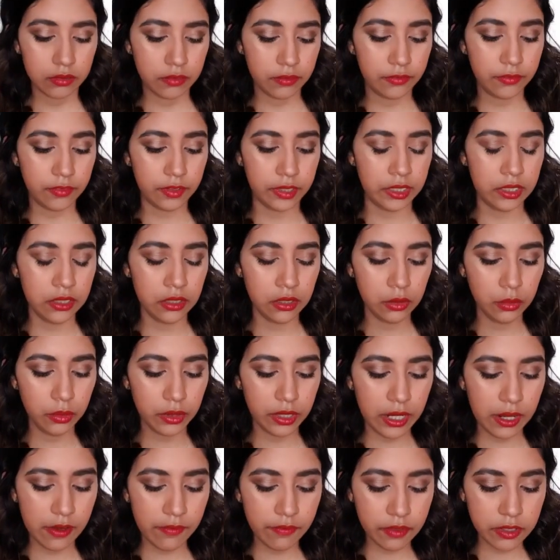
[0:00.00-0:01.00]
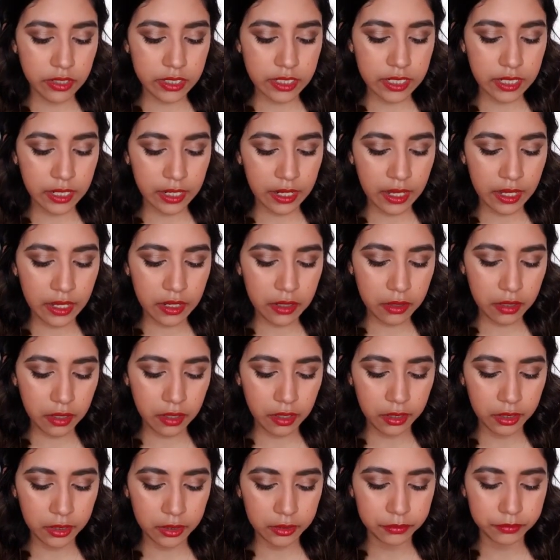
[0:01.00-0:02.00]
V or whatever today.
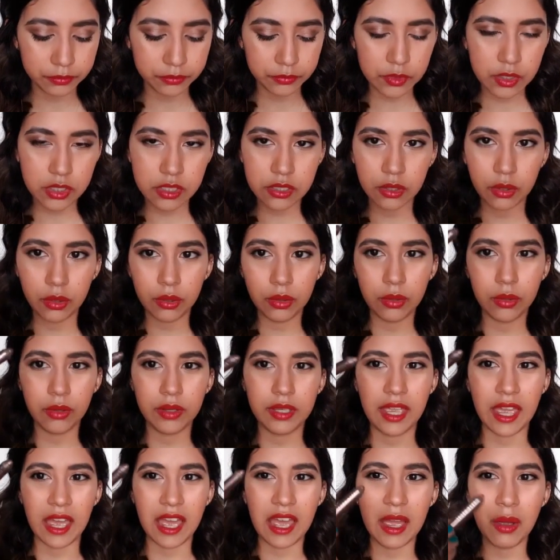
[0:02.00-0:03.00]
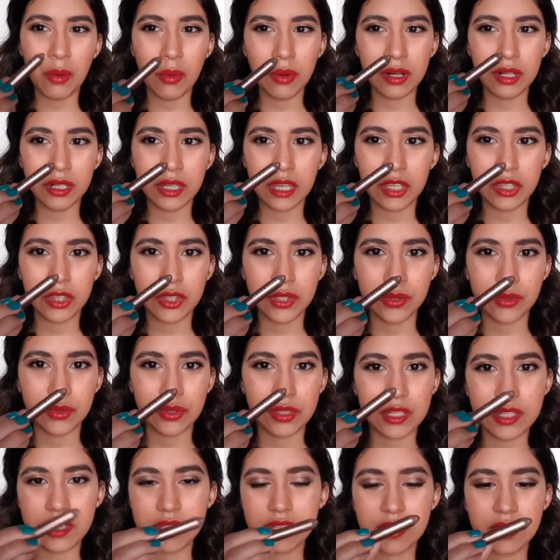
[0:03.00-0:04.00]
So yeah, I want to get through
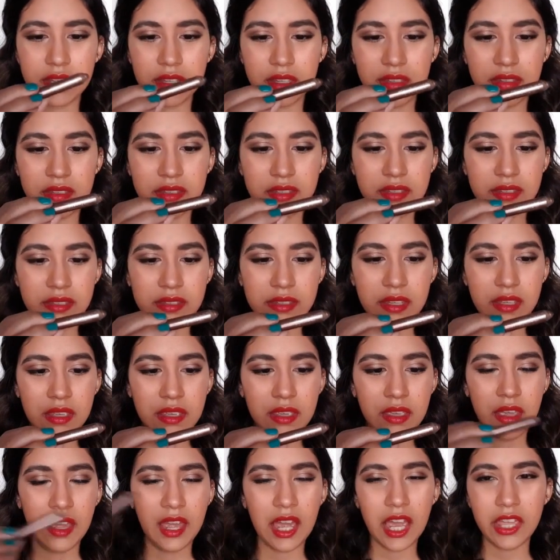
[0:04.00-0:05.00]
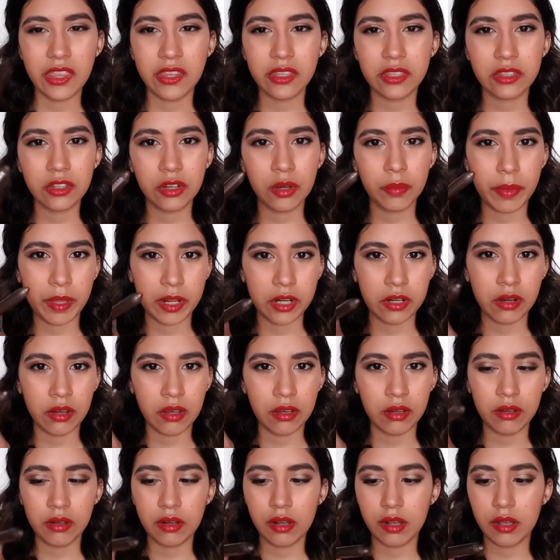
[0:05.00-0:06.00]
this because I think there are
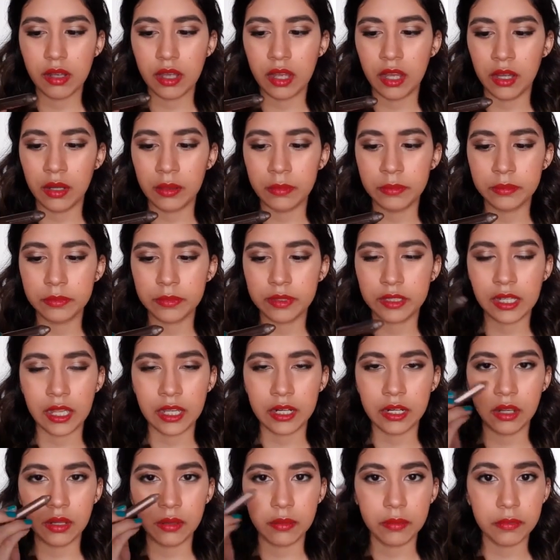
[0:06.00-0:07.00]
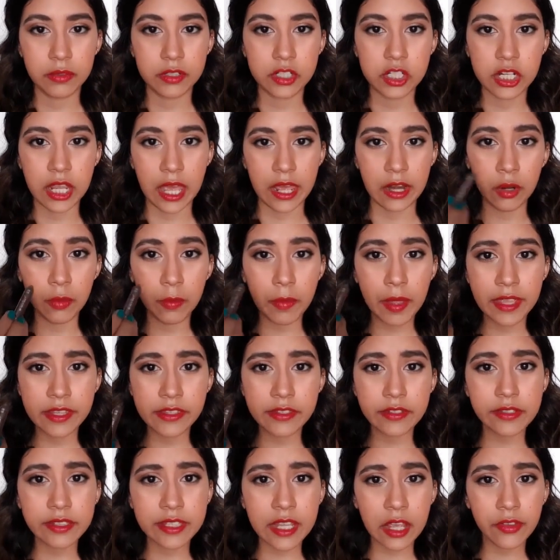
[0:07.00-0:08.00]
better glide on shadow
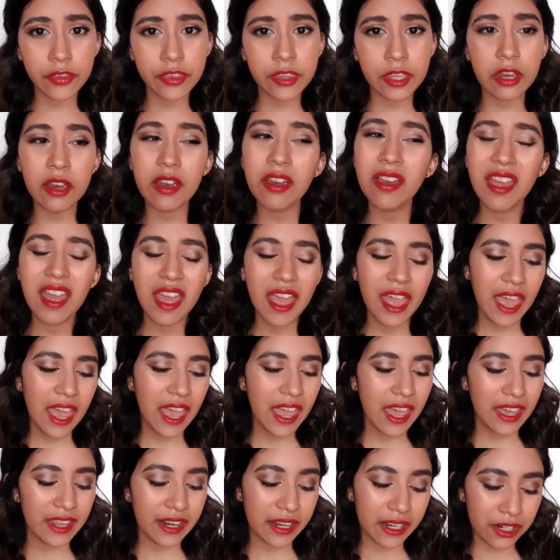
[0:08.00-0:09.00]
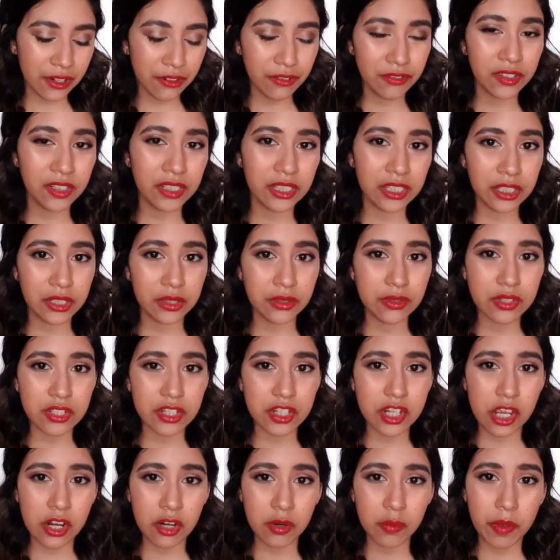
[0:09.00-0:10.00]
pencils out there. And I don't really use
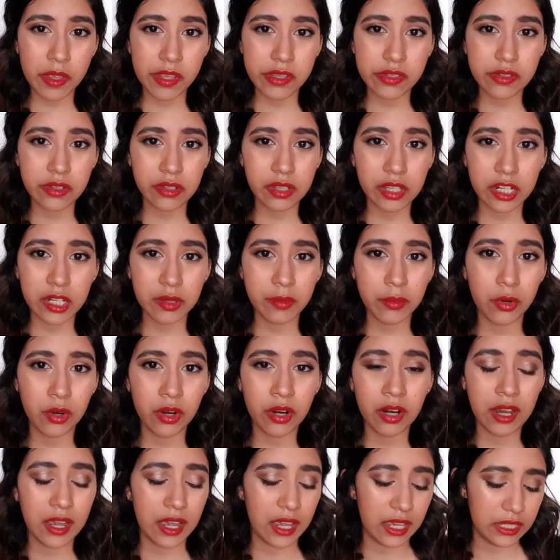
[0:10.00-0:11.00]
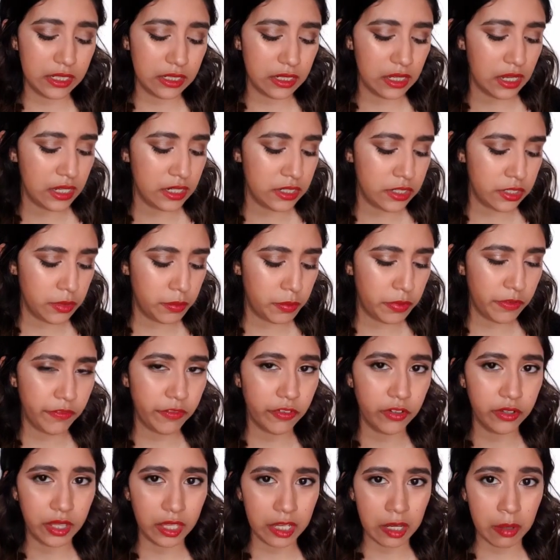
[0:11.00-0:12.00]
a shadow pencil anymore. I do
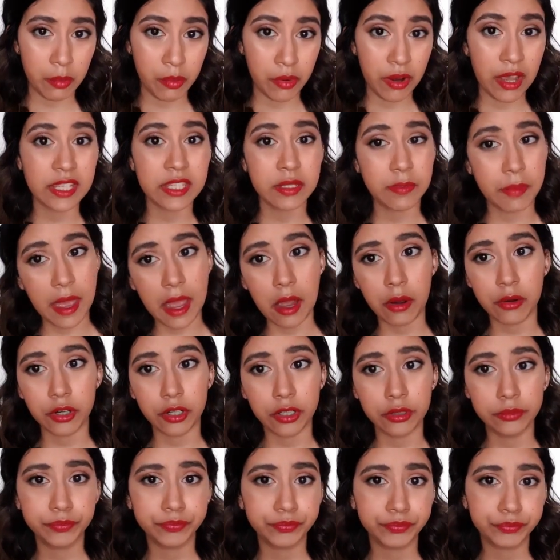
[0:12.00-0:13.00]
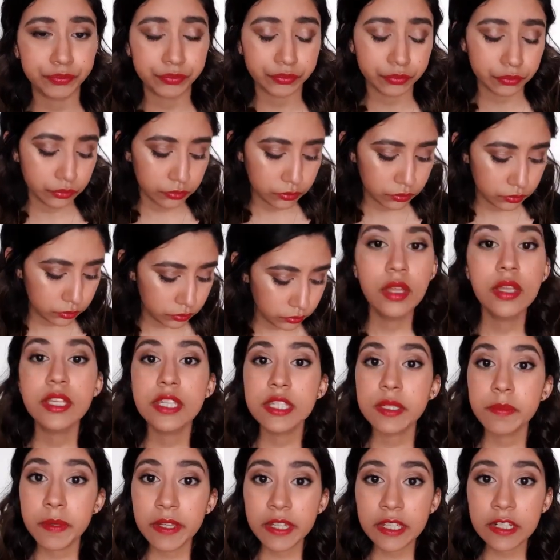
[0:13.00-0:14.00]
prefer like a pressed powder.
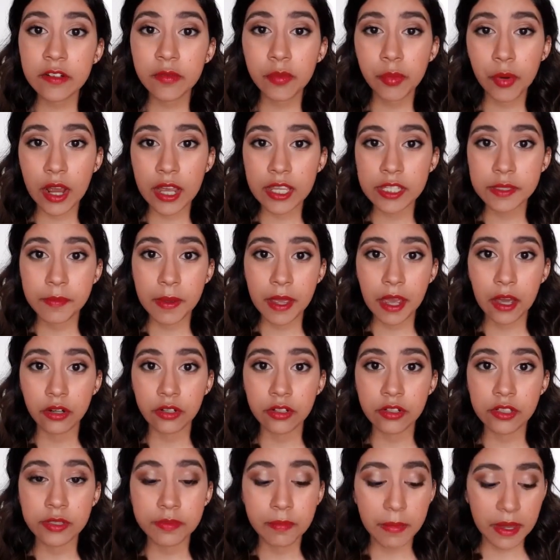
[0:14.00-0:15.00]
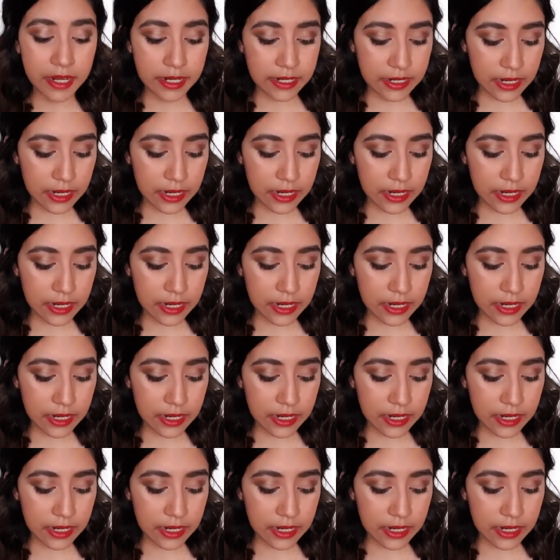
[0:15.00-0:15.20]
Speaking of pressed powders, my